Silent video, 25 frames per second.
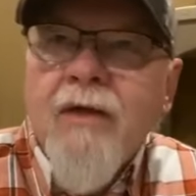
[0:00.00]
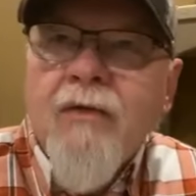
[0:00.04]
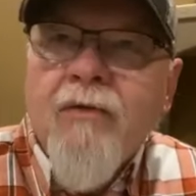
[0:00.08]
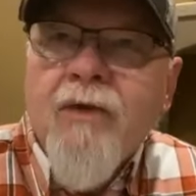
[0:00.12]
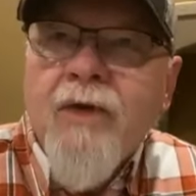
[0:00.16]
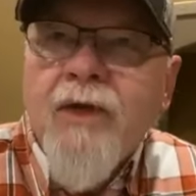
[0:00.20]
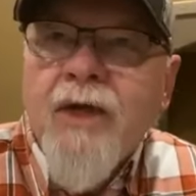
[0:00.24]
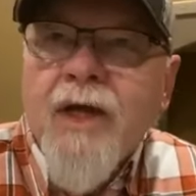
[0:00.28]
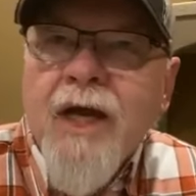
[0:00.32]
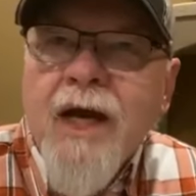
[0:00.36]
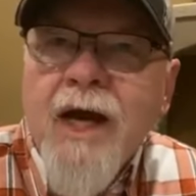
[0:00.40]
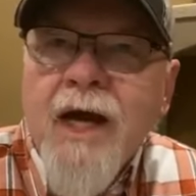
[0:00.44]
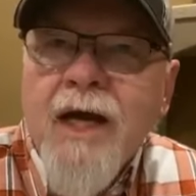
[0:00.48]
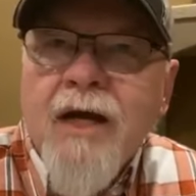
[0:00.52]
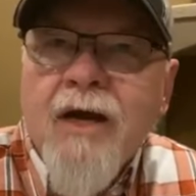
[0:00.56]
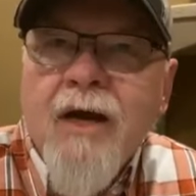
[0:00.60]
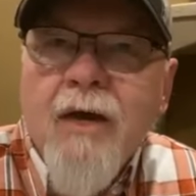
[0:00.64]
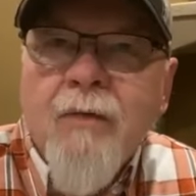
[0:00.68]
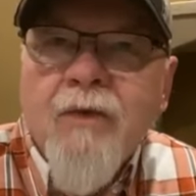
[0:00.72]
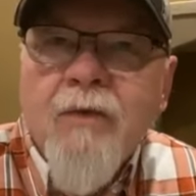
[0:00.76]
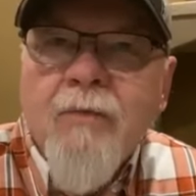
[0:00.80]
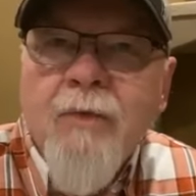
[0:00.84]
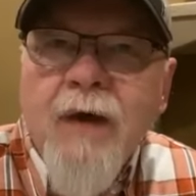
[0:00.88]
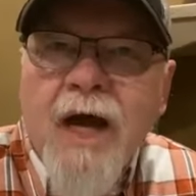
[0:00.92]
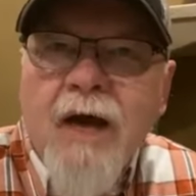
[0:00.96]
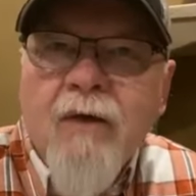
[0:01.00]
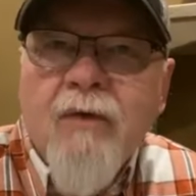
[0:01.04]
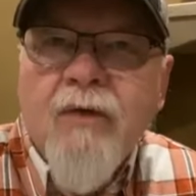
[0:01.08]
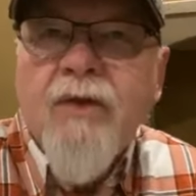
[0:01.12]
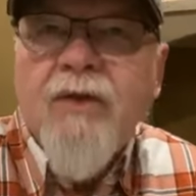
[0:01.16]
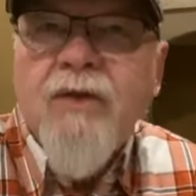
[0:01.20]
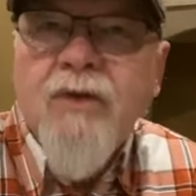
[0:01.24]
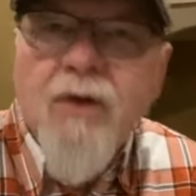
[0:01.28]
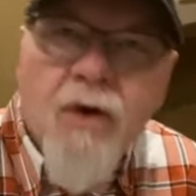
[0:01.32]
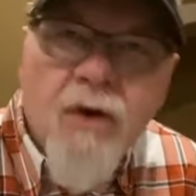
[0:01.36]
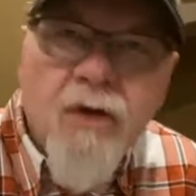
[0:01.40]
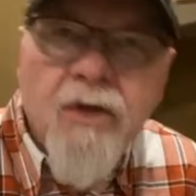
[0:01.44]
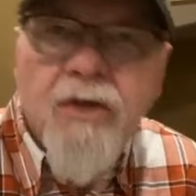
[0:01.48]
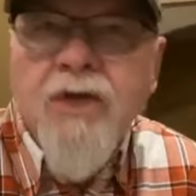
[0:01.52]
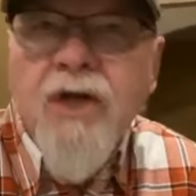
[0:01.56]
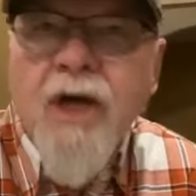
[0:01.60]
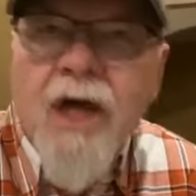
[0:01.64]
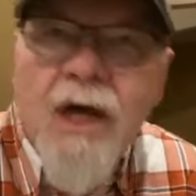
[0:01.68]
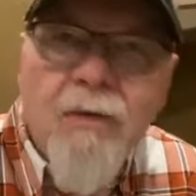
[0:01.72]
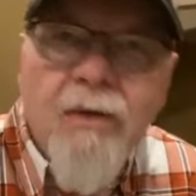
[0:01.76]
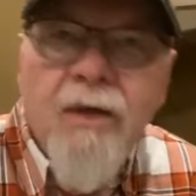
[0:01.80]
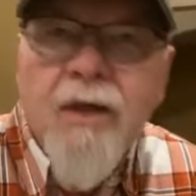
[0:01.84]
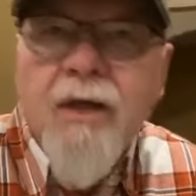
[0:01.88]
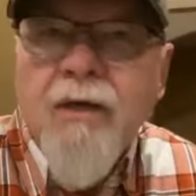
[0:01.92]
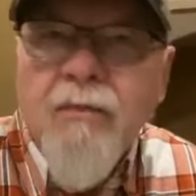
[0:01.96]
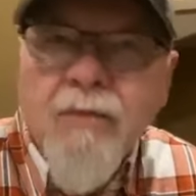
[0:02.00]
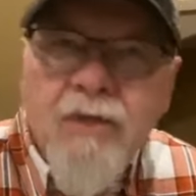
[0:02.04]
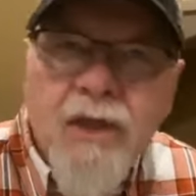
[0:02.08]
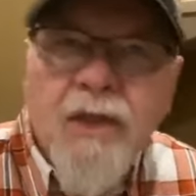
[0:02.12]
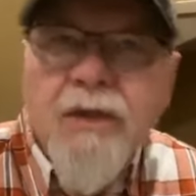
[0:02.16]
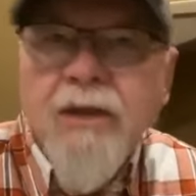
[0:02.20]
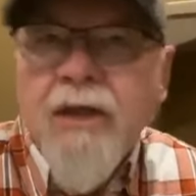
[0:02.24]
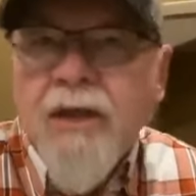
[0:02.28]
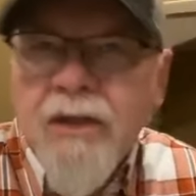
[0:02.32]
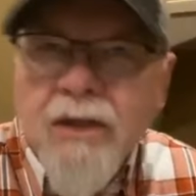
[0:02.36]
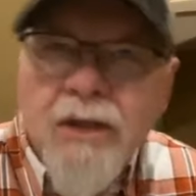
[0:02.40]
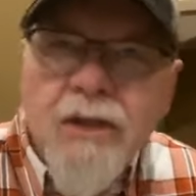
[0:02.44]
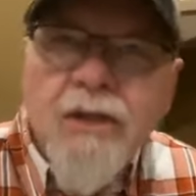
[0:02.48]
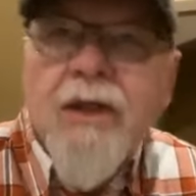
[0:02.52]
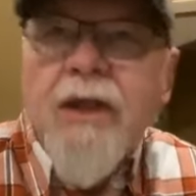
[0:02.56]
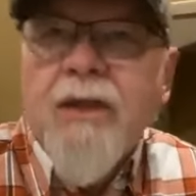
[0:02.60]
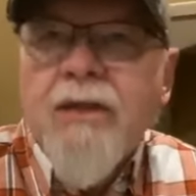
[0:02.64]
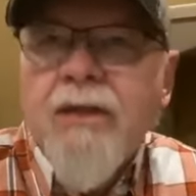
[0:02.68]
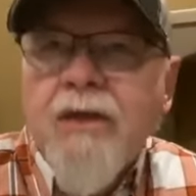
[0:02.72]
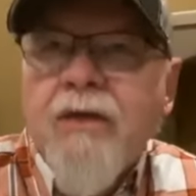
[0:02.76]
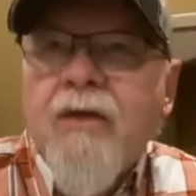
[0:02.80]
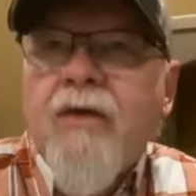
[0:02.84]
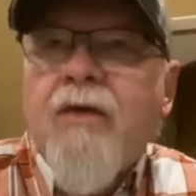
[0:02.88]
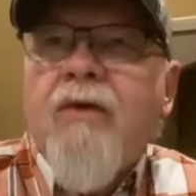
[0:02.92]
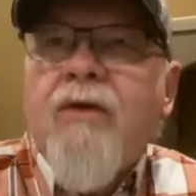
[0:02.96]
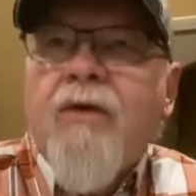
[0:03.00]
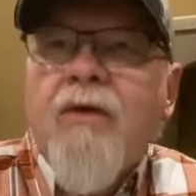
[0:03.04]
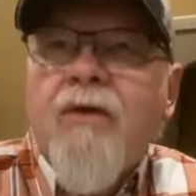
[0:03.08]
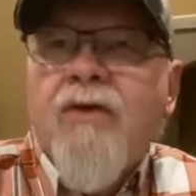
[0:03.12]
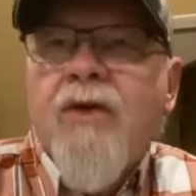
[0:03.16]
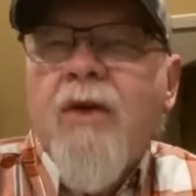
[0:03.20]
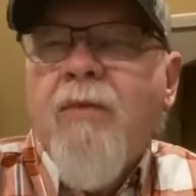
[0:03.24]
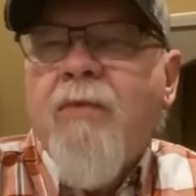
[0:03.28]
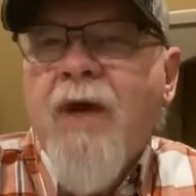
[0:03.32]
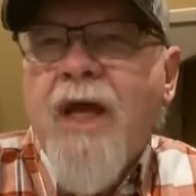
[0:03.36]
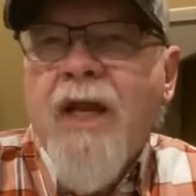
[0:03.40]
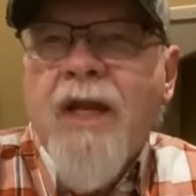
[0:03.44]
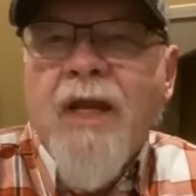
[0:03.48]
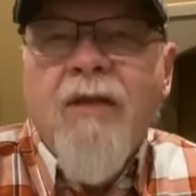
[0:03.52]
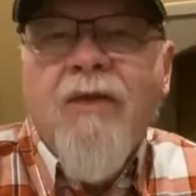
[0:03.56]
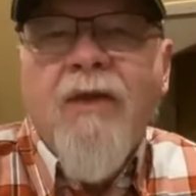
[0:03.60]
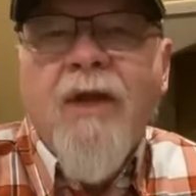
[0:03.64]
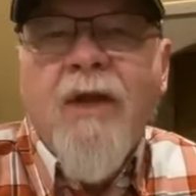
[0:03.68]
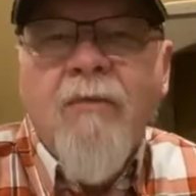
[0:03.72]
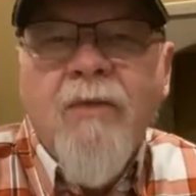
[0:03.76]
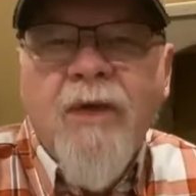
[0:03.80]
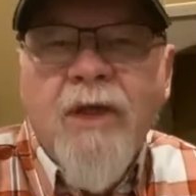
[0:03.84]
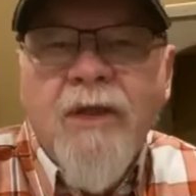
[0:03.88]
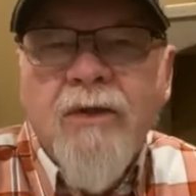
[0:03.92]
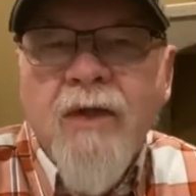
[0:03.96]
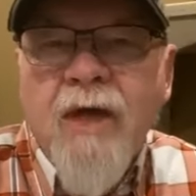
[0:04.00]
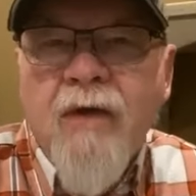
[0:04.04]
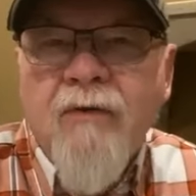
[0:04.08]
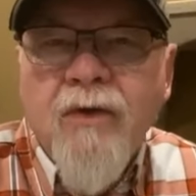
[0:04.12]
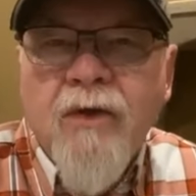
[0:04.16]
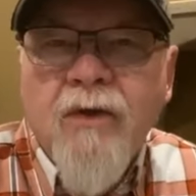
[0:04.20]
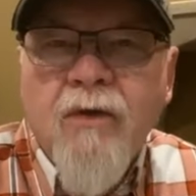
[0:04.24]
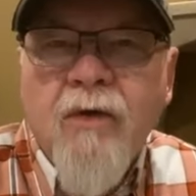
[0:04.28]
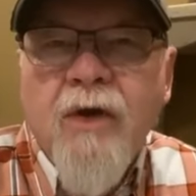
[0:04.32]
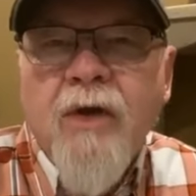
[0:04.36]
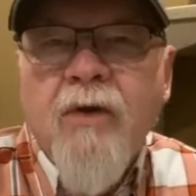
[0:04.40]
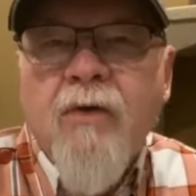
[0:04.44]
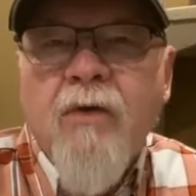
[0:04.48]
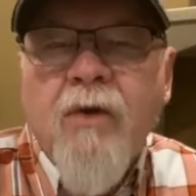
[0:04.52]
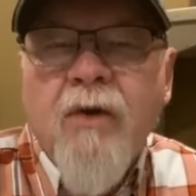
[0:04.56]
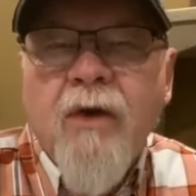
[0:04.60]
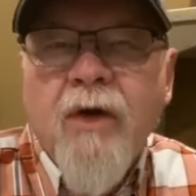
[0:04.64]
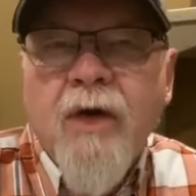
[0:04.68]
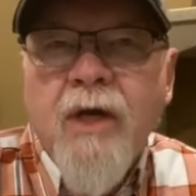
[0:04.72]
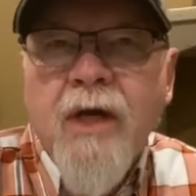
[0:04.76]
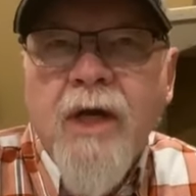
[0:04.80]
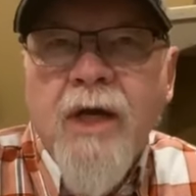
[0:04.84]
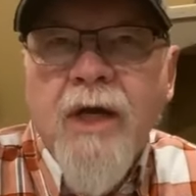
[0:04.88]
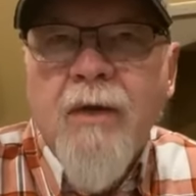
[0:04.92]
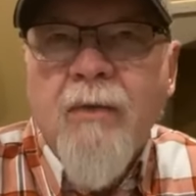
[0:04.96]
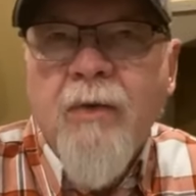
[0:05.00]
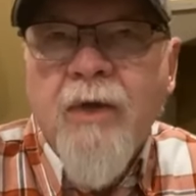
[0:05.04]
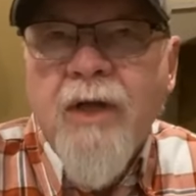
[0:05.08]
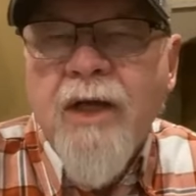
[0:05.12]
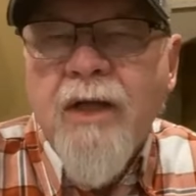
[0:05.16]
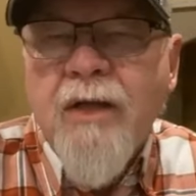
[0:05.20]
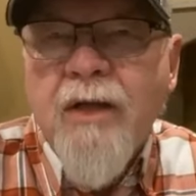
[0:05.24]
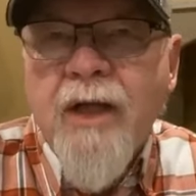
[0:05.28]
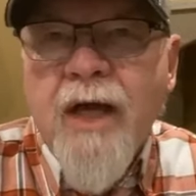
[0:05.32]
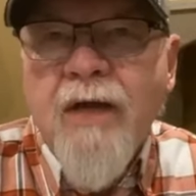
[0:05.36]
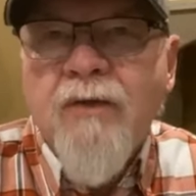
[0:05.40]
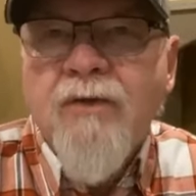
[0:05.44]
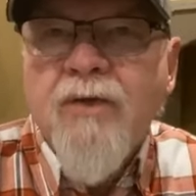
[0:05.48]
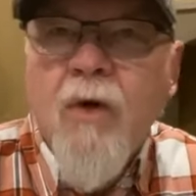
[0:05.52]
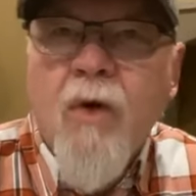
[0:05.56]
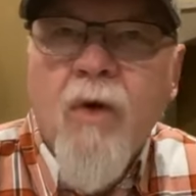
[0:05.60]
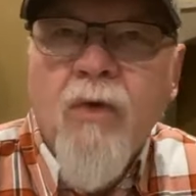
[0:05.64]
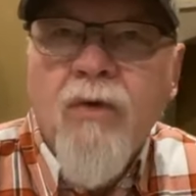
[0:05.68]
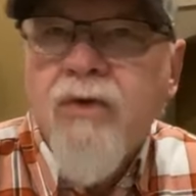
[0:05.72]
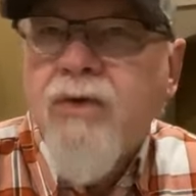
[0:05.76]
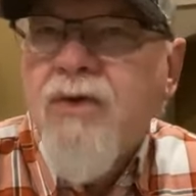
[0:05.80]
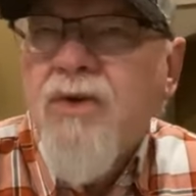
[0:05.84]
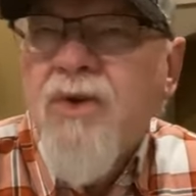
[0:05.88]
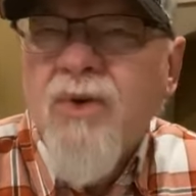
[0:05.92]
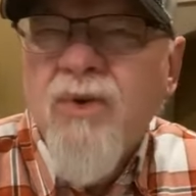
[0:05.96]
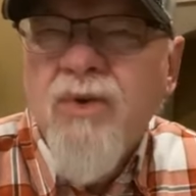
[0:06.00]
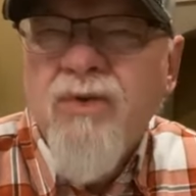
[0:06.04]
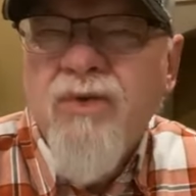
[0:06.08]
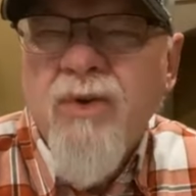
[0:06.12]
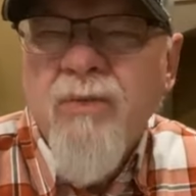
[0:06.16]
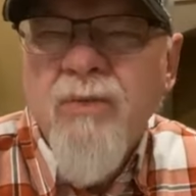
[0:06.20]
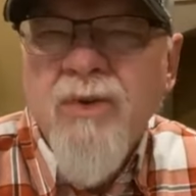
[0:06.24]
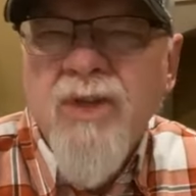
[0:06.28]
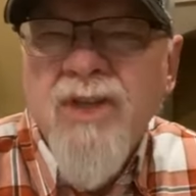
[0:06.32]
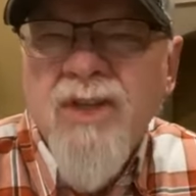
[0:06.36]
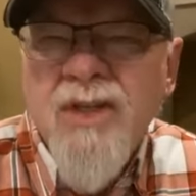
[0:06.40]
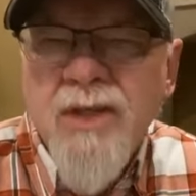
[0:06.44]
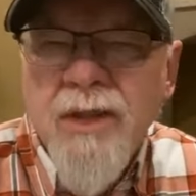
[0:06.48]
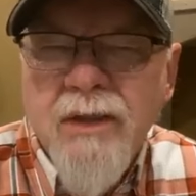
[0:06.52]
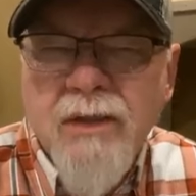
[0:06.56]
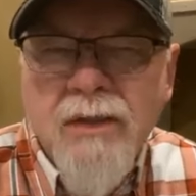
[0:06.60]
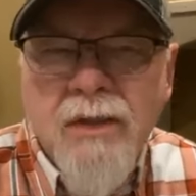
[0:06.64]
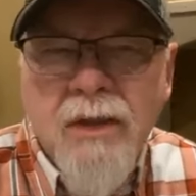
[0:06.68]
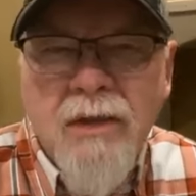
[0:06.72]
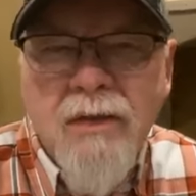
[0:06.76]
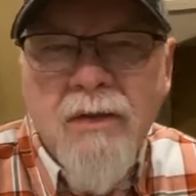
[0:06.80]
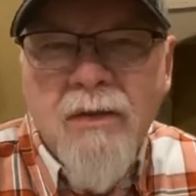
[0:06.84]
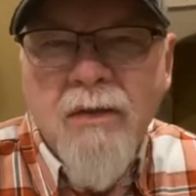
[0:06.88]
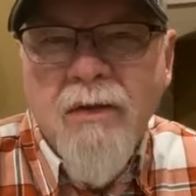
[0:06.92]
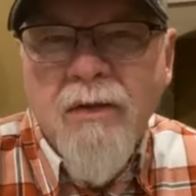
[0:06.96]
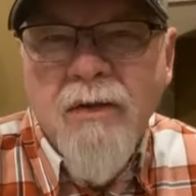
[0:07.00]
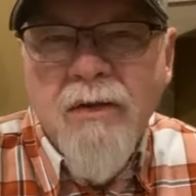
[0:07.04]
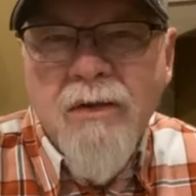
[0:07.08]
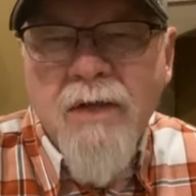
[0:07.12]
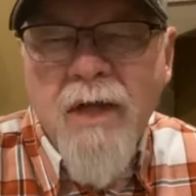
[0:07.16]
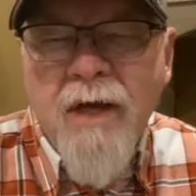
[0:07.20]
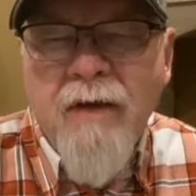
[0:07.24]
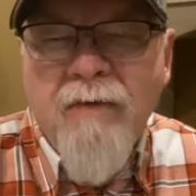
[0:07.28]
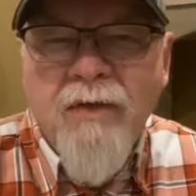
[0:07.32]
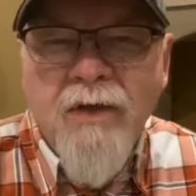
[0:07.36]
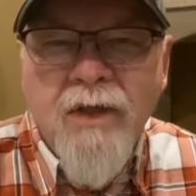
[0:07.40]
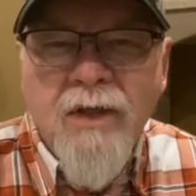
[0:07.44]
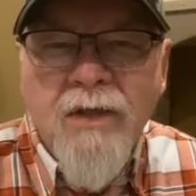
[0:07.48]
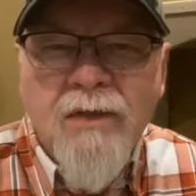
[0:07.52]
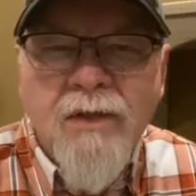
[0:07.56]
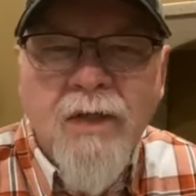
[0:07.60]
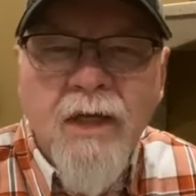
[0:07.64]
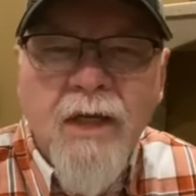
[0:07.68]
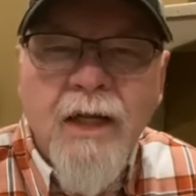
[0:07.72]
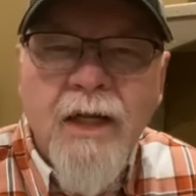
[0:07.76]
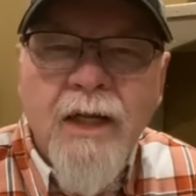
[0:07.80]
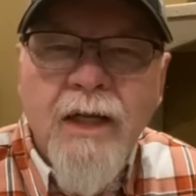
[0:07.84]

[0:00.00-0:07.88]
when the guy comes by with his car chopping him, cha-cha-cha-cha-cha, you say, man, that thing must have a three-quarter cam in it. And that was old school from the 60s and 70s.